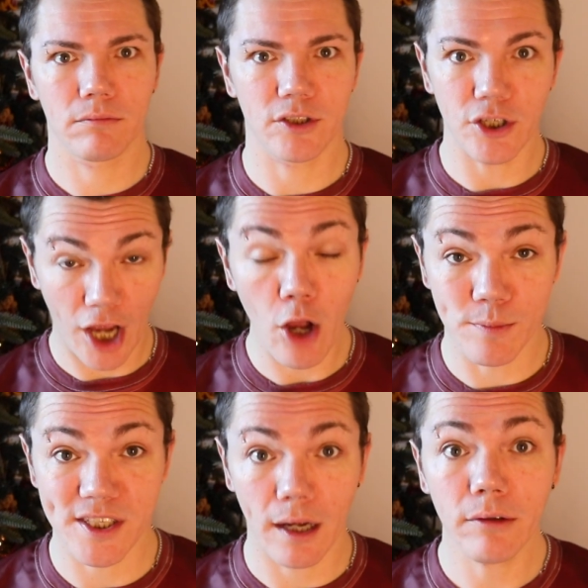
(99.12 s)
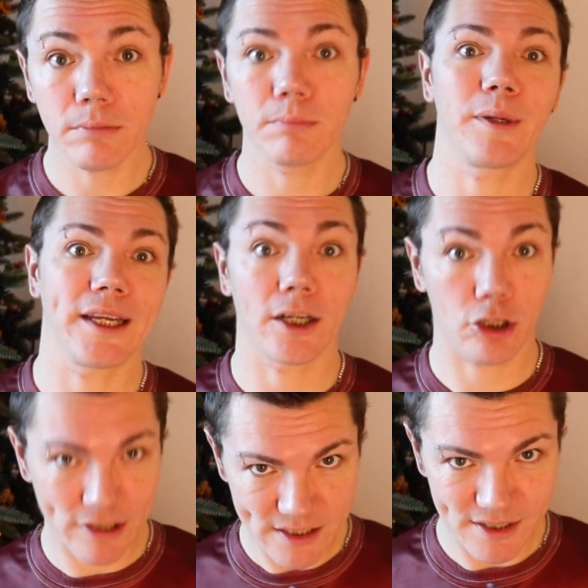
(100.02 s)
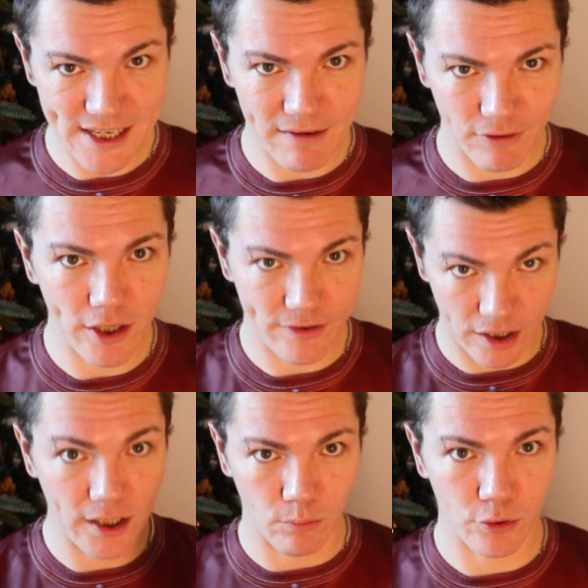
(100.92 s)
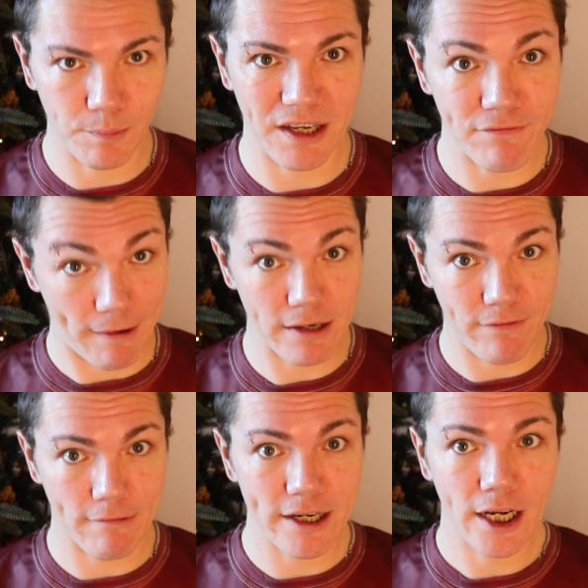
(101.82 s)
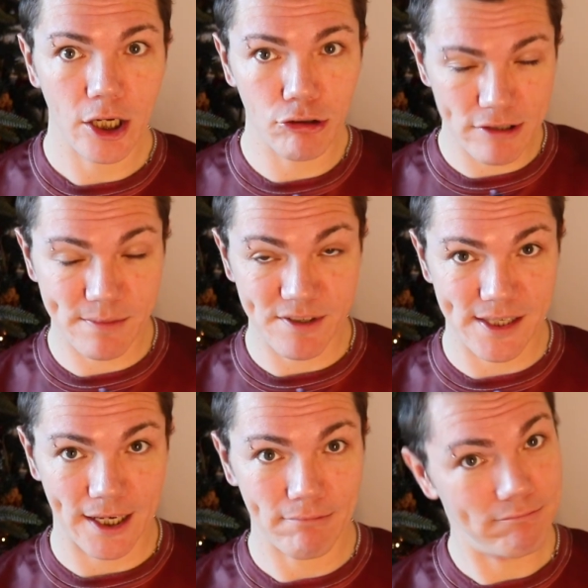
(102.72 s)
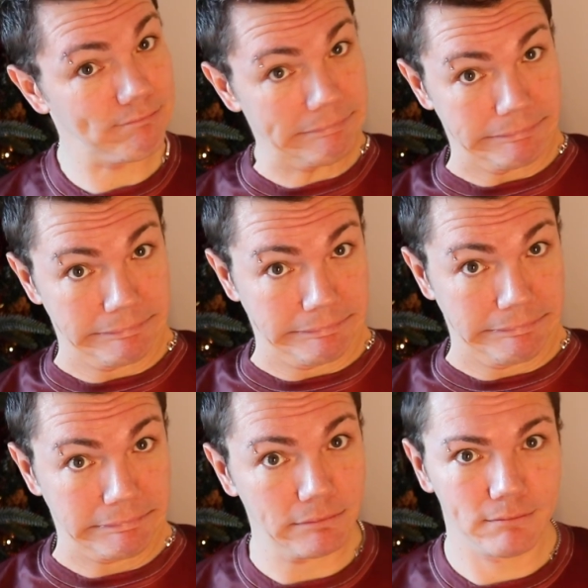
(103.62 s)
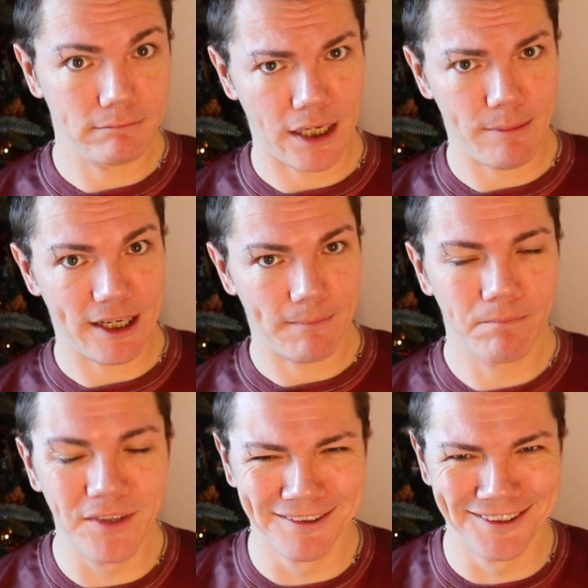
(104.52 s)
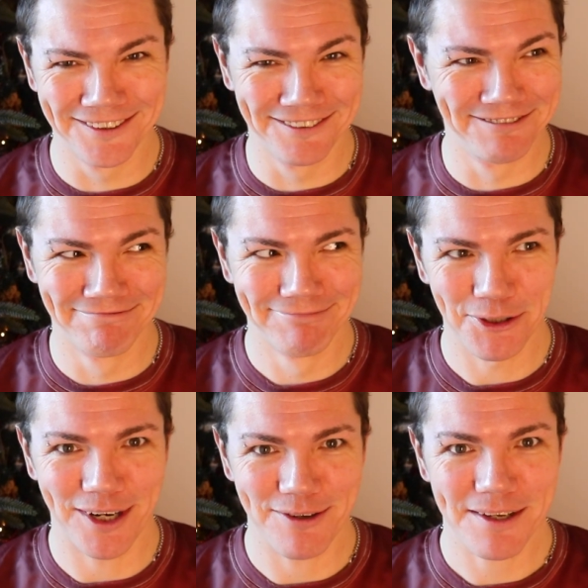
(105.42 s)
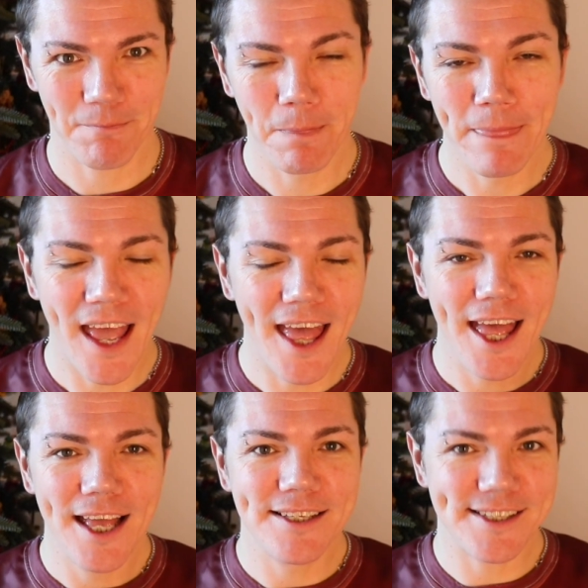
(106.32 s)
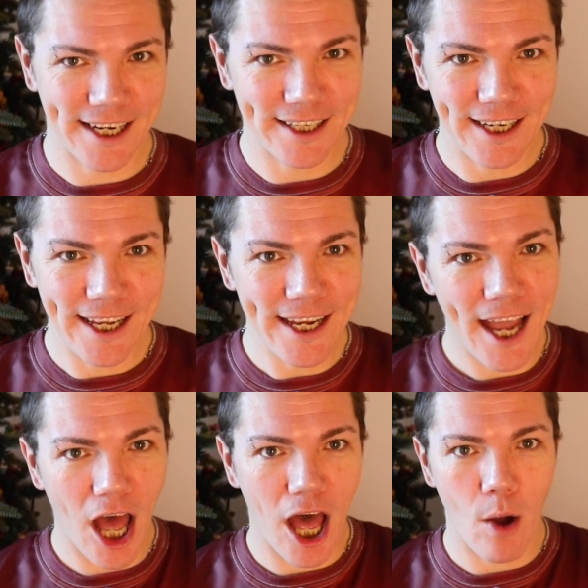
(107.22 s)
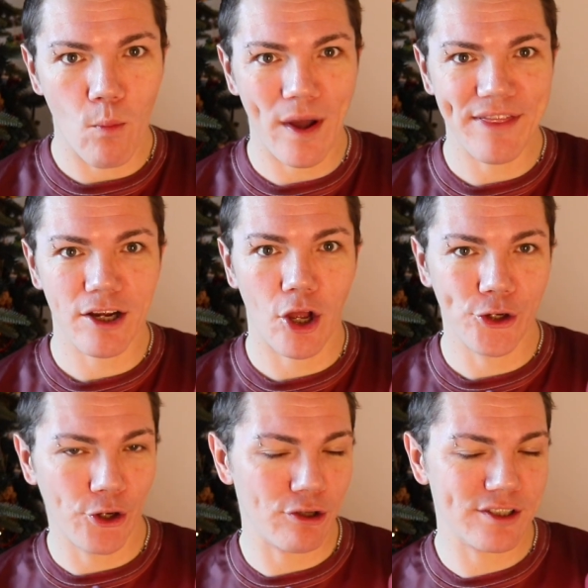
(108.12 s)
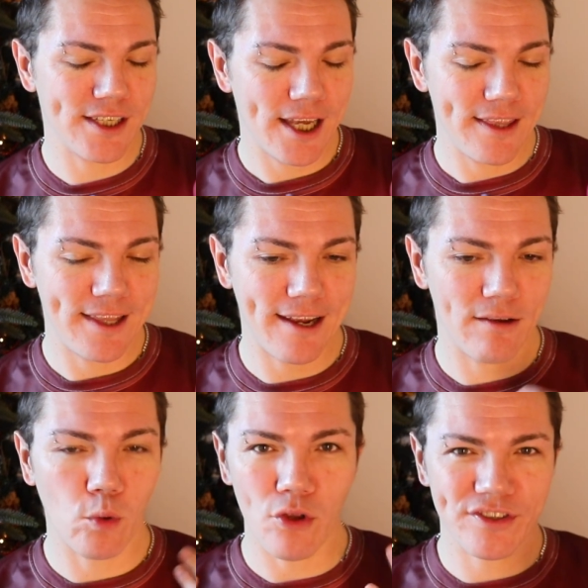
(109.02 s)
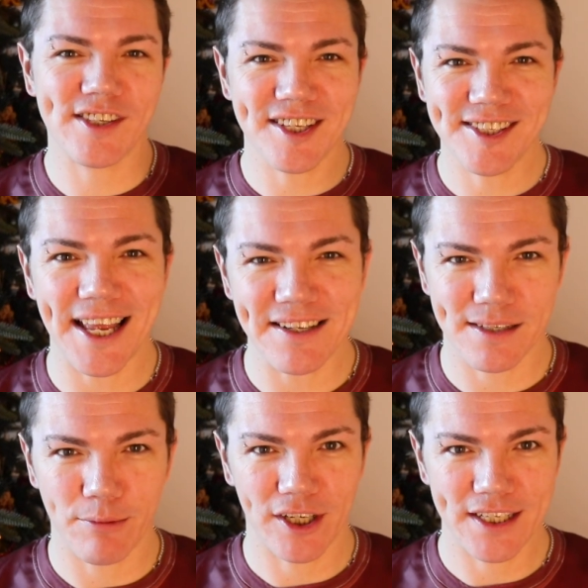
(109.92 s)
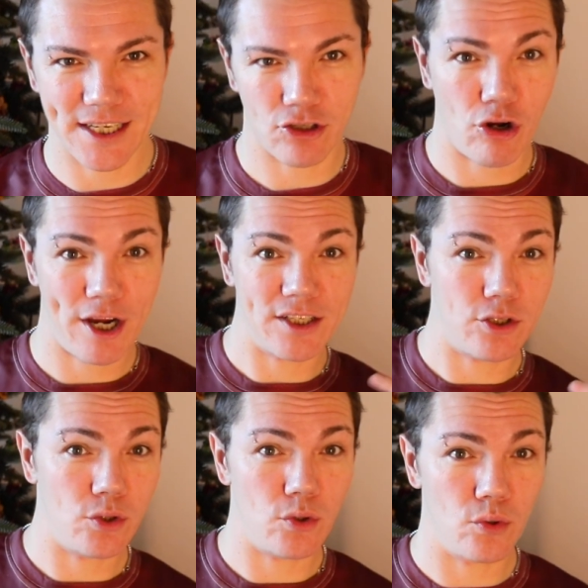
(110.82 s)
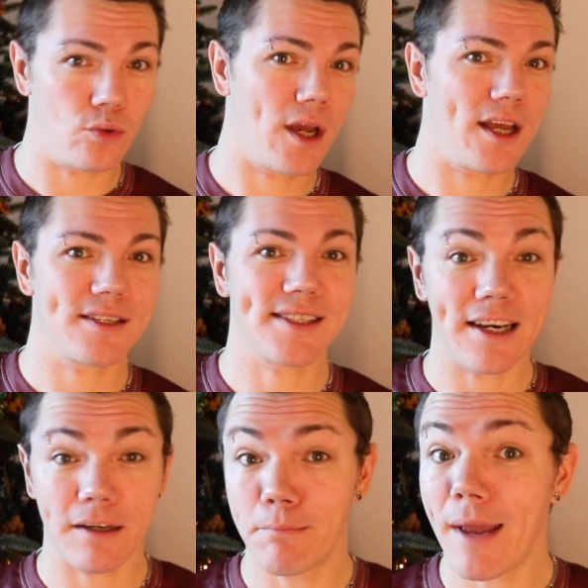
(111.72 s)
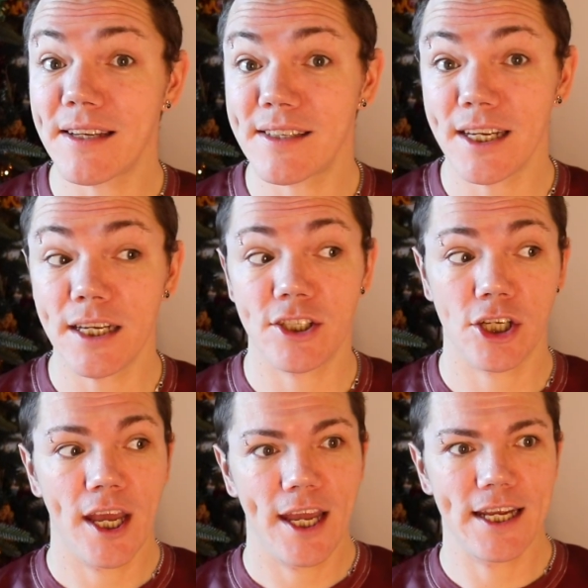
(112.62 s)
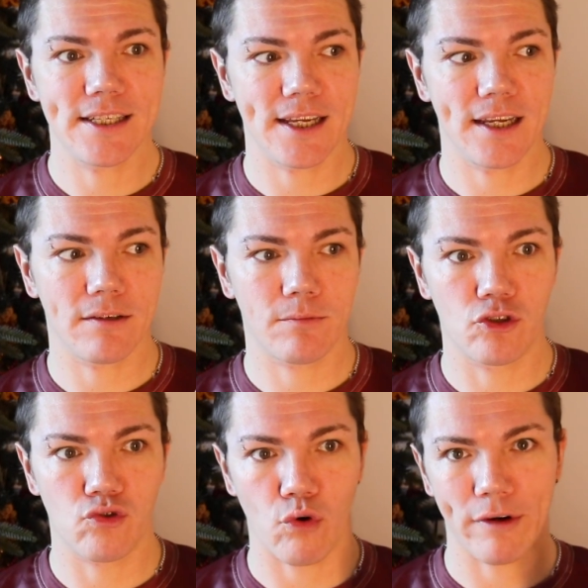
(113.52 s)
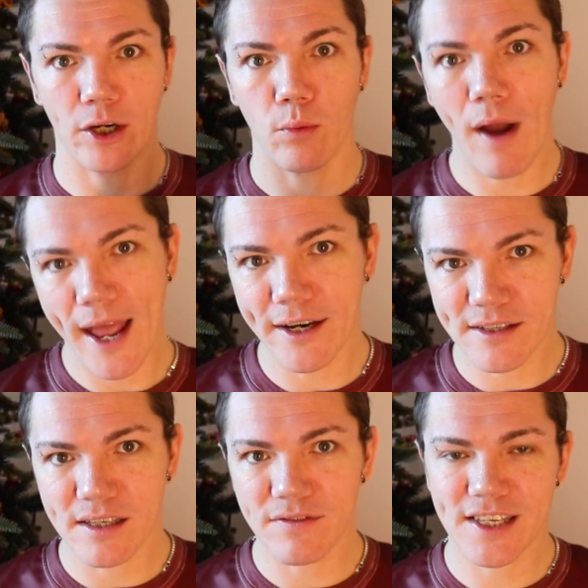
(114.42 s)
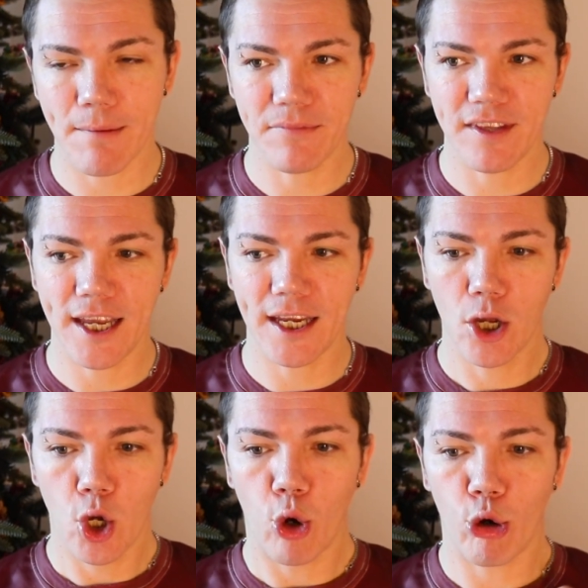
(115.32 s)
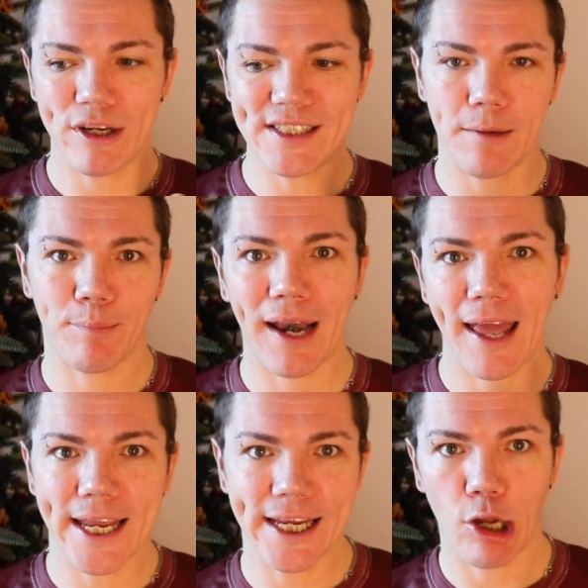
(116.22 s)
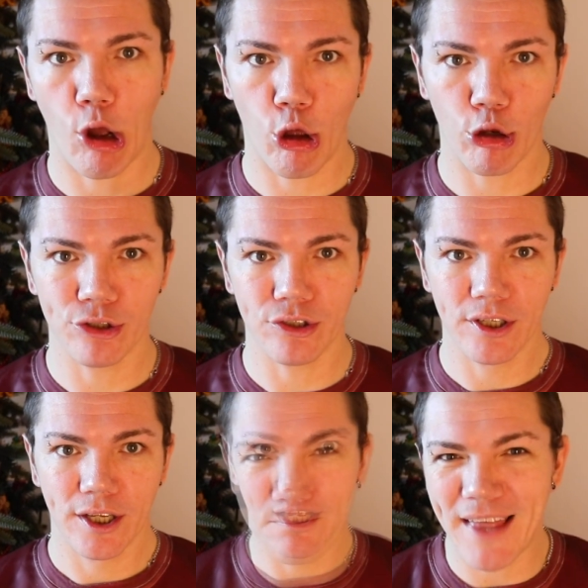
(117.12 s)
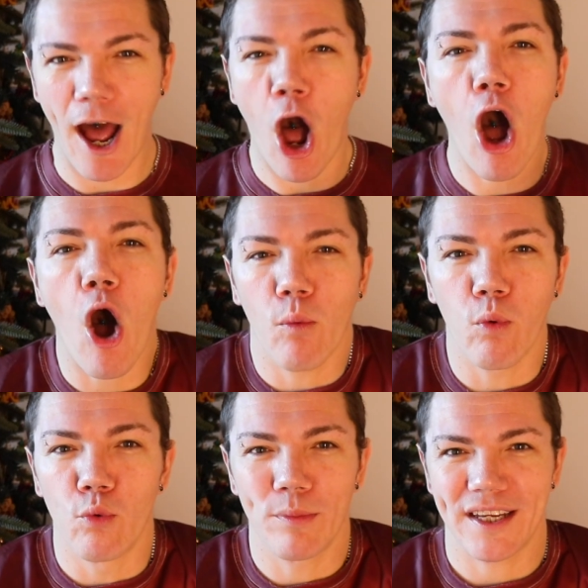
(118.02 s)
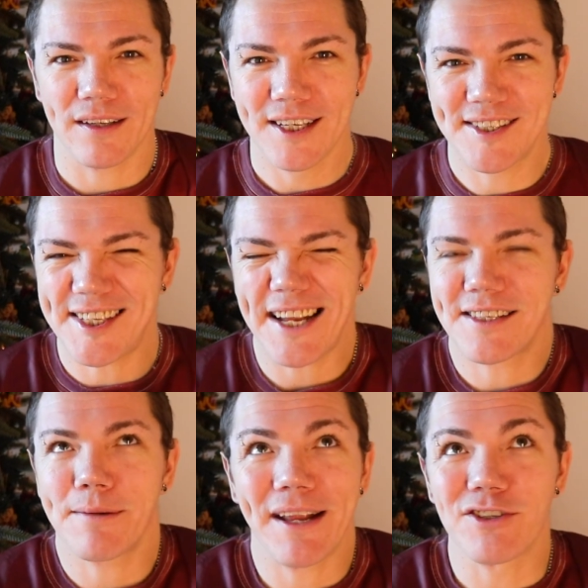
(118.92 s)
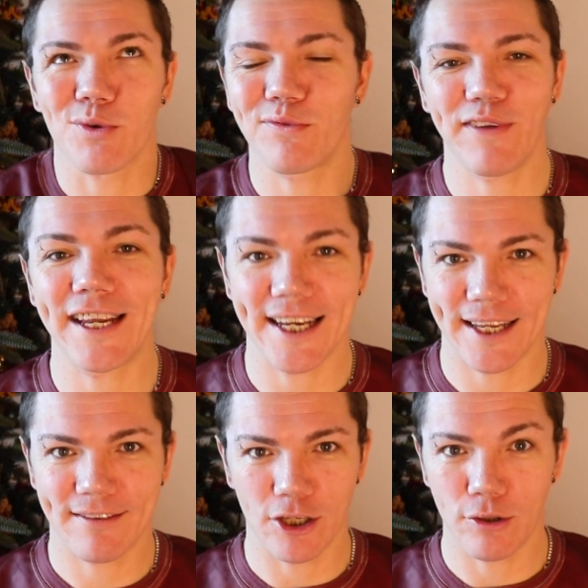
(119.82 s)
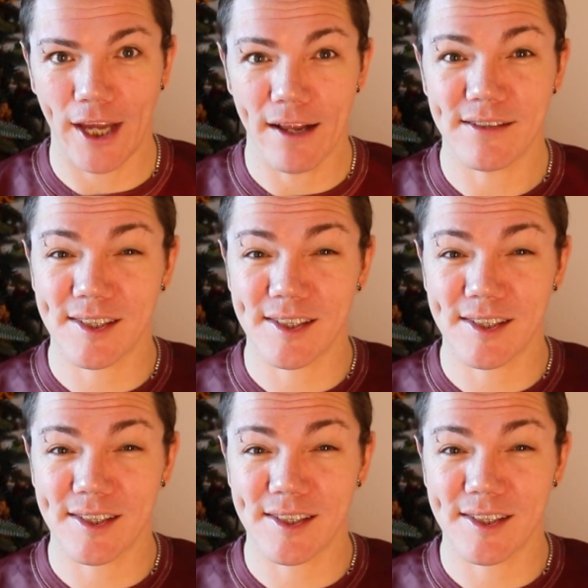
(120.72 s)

You'd hope so, being a Christmas advert, that it would be very, very Christmassy. Maybe. Who knows? Secondly, whether or not what's the sentiment? Is it trying to send a message? Is it drawing awareness of something? Or is it playing on that heartwarming, sentimental feeling that you get?